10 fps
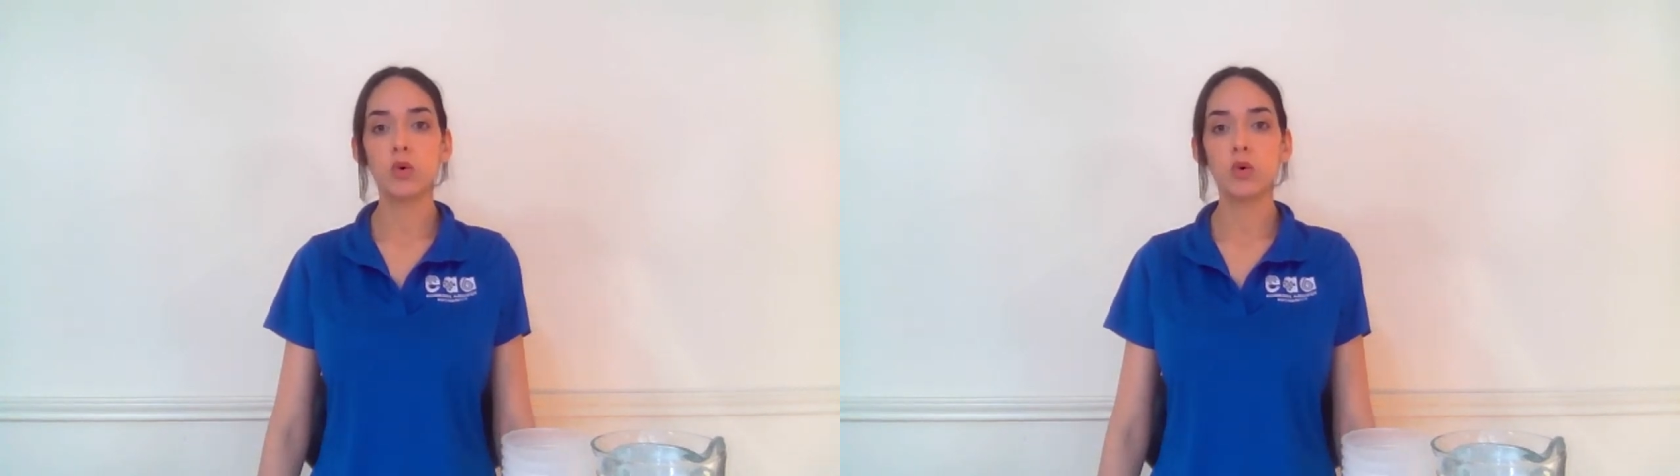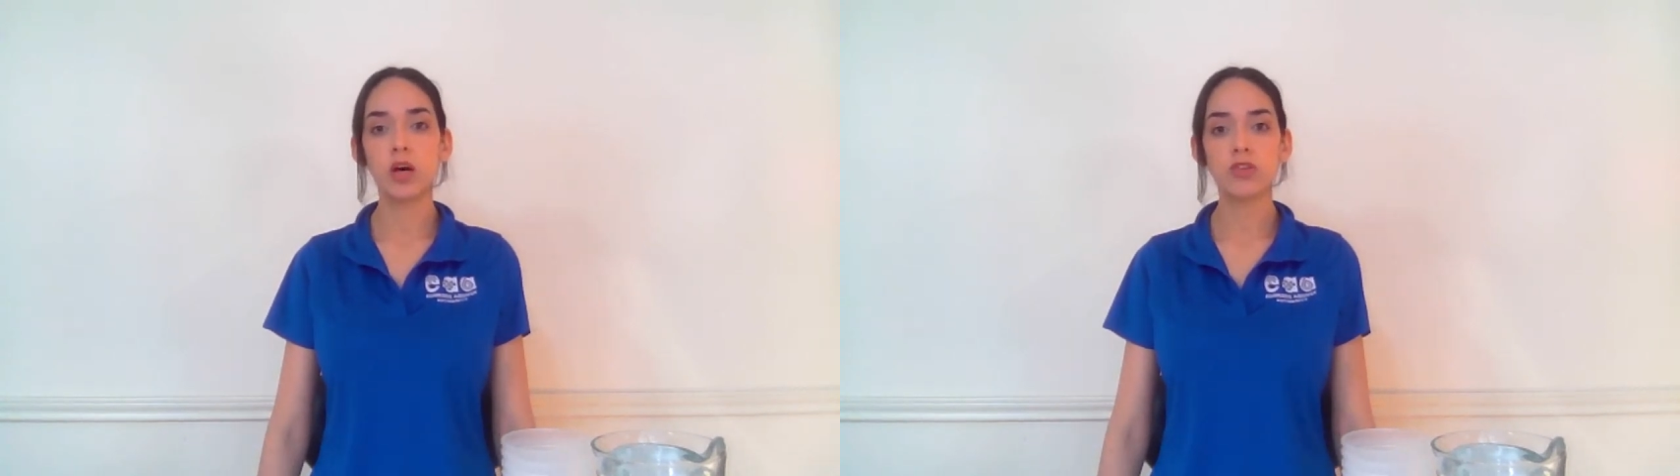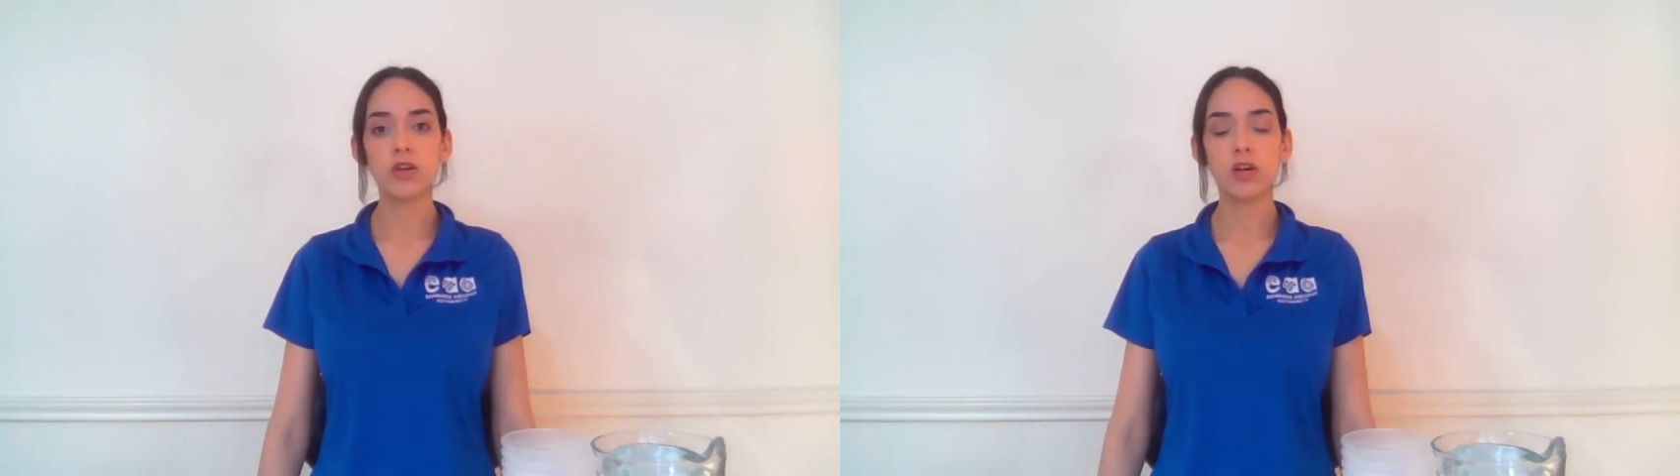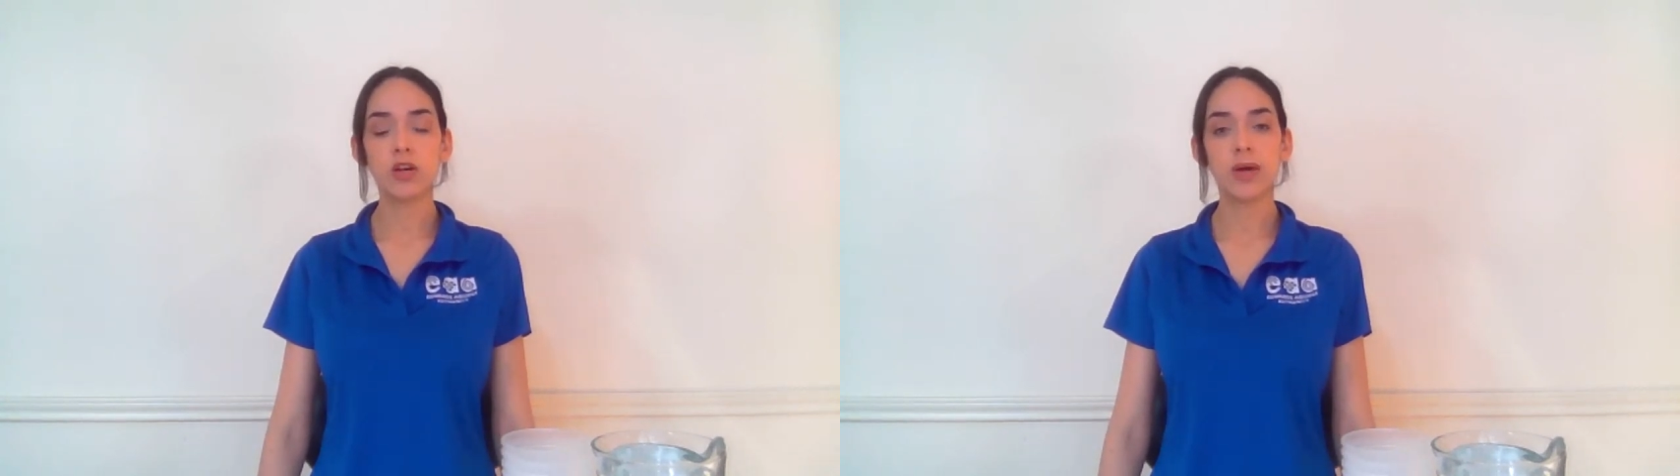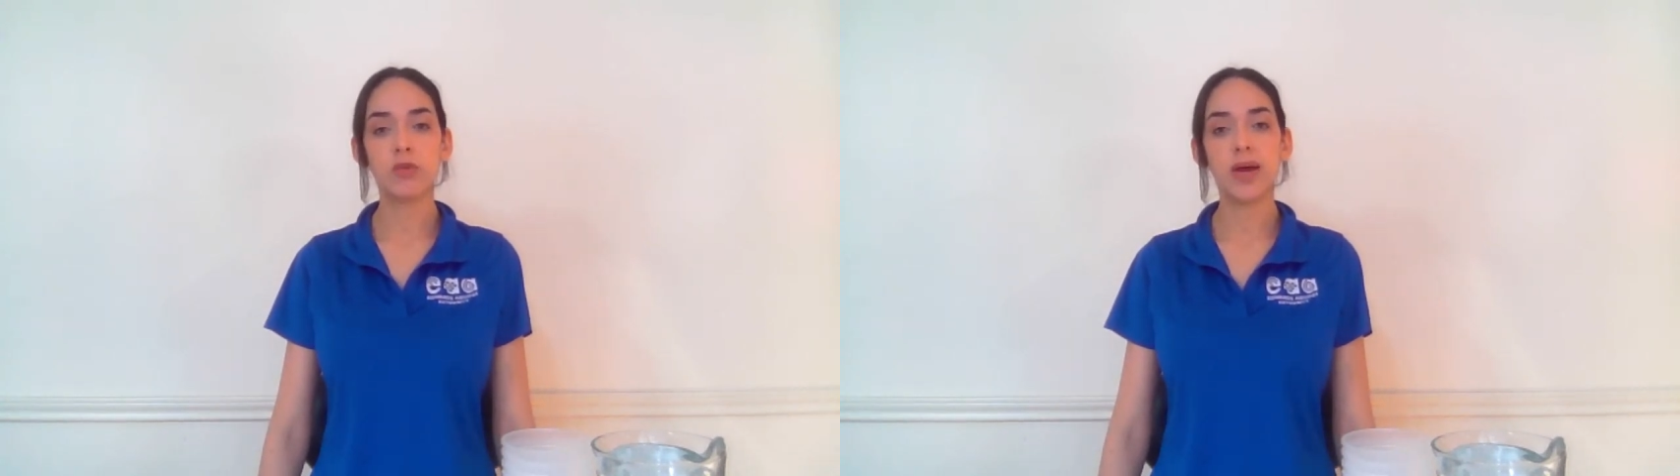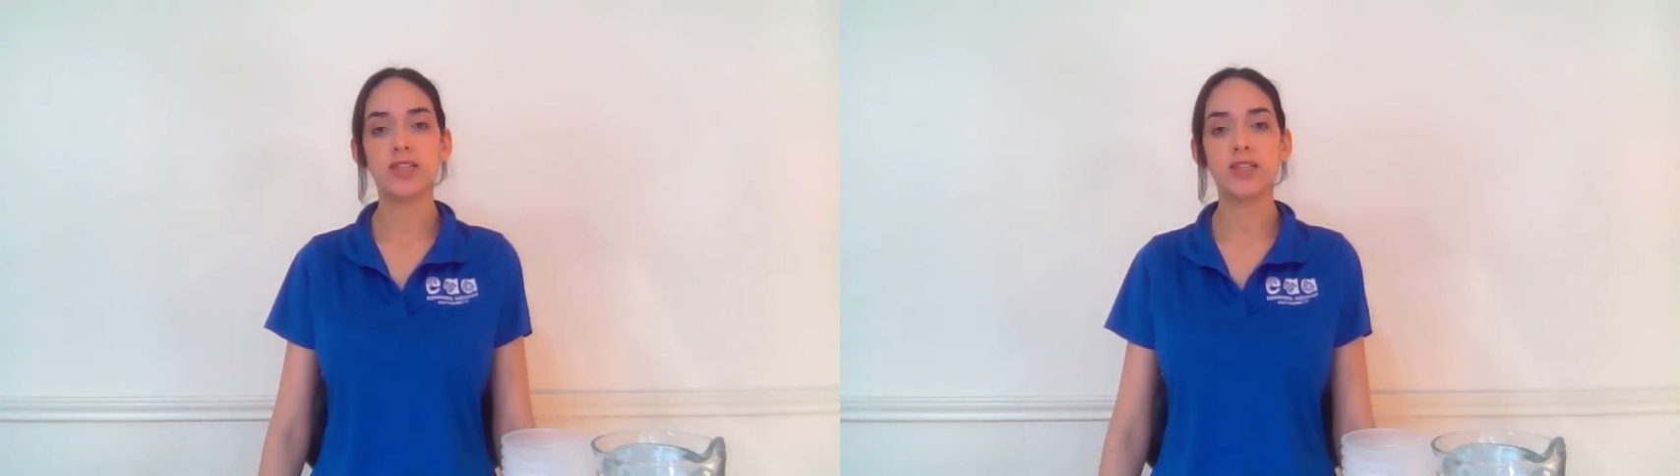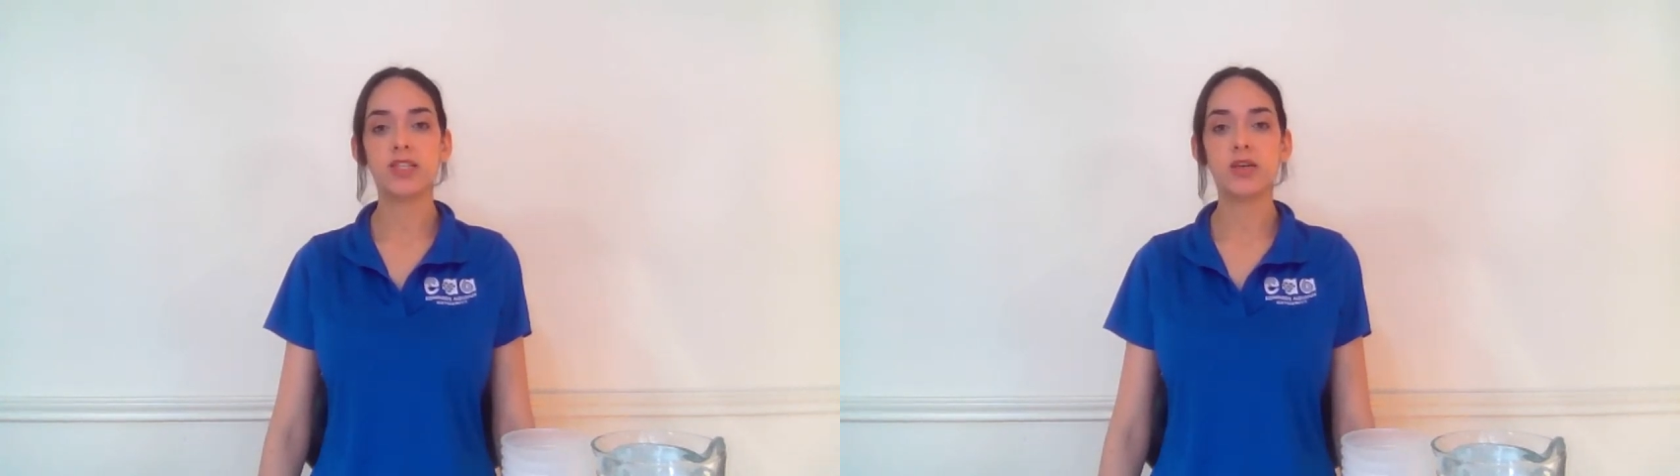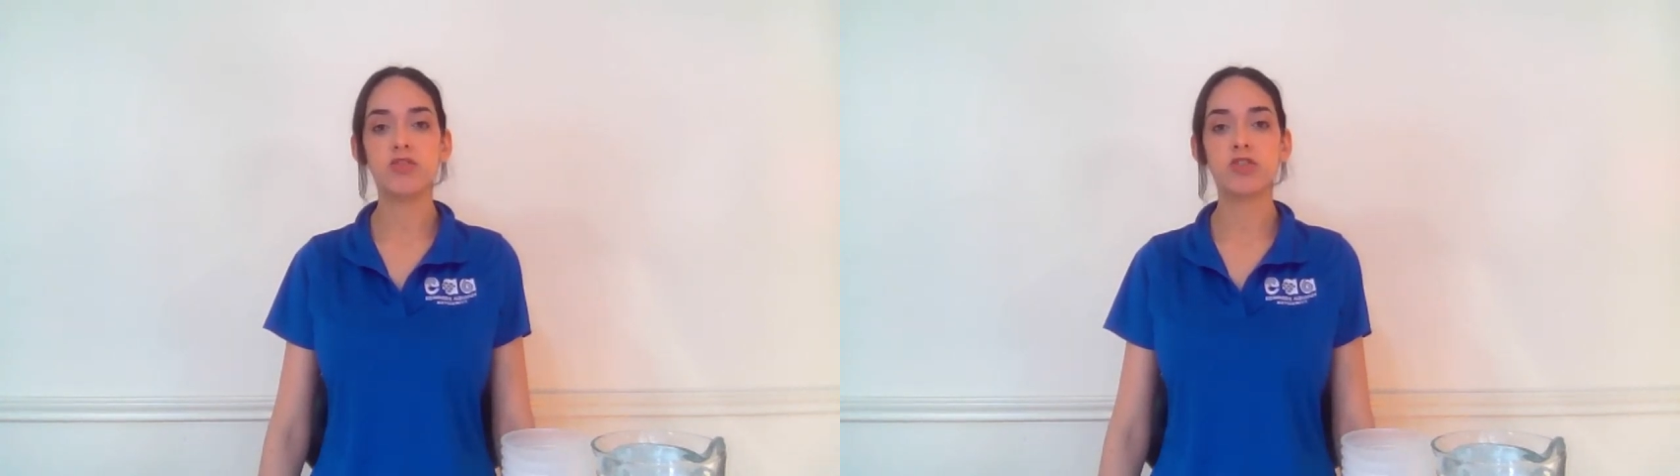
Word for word: We'll also learn about opacity,